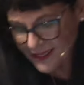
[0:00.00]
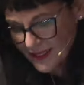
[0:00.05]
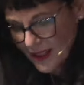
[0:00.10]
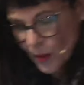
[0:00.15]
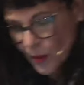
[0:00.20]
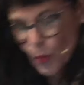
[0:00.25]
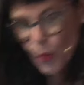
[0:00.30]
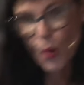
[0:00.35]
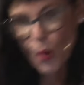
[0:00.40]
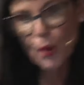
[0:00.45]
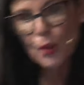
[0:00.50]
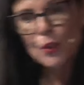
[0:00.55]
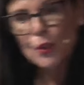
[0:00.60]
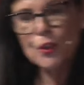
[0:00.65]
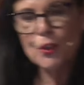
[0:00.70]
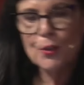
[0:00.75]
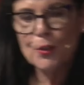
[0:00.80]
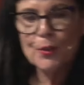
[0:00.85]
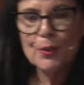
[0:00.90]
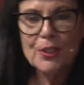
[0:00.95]
I want
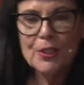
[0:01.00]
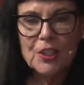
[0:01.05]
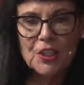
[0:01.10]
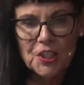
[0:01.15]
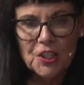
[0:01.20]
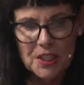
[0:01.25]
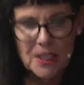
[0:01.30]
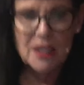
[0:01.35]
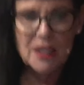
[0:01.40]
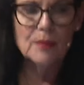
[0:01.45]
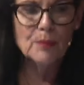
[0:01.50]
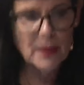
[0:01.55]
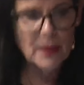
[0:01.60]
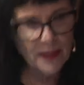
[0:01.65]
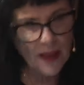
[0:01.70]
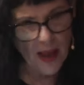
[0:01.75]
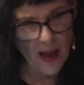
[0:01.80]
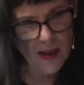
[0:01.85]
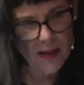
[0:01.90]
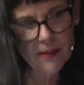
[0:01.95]
you to share with
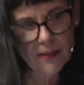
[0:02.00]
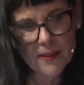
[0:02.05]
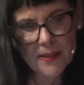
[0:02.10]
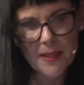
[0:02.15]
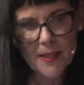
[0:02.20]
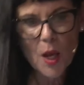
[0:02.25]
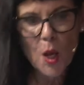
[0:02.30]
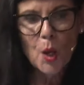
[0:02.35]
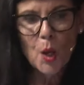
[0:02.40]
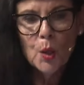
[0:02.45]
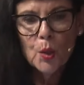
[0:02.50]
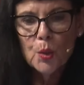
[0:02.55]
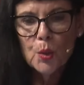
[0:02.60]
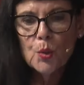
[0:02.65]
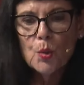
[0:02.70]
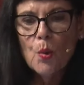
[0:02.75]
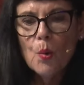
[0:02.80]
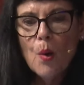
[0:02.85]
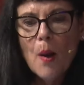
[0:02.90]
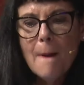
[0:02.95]
us
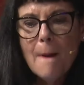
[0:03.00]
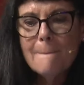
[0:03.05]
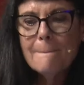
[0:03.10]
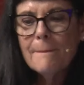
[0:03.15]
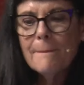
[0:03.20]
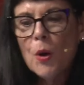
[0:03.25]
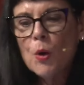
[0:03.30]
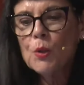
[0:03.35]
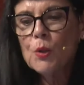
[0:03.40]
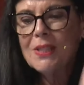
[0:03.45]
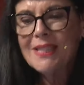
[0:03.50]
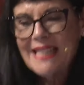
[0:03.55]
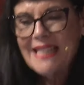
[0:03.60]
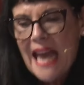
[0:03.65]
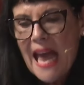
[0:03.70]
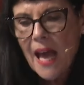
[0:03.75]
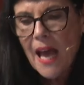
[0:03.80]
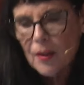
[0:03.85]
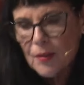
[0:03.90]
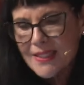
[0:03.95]
your most
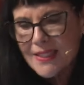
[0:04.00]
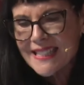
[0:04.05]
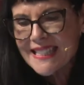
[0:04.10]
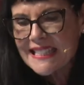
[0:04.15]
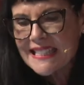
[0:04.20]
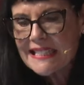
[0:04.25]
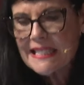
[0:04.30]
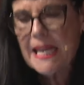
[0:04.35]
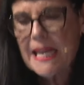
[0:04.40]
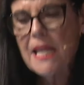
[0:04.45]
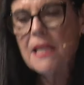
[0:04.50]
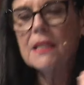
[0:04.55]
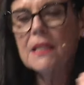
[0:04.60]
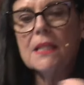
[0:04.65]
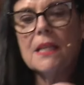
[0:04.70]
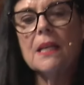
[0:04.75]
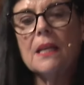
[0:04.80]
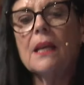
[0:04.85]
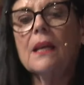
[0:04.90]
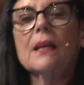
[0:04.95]

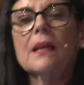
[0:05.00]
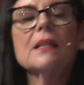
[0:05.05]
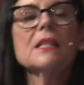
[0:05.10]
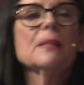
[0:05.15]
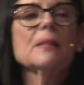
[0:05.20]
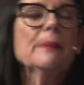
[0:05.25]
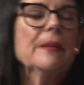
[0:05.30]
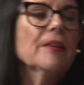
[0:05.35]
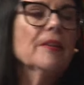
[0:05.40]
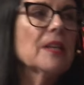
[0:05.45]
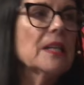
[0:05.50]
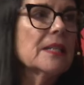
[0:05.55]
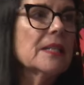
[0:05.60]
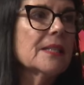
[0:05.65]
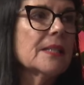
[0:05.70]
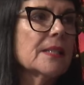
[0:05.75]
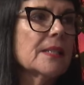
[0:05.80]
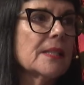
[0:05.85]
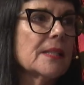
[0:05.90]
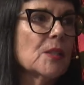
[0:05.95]
outstanding
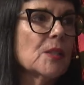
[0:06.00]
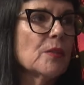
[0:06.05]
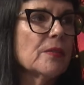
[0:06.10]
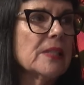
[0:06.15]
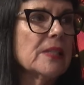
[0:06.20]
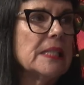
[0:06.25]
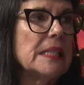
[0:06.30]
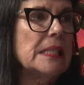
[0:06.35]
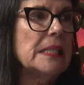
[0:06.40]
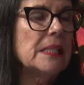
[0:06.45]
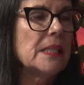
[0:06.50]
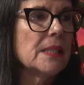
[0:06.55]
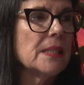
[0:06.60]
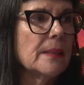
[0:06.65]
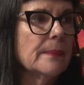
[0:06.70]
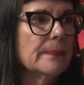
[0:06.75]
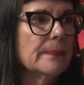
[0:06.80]
experiences of sexism.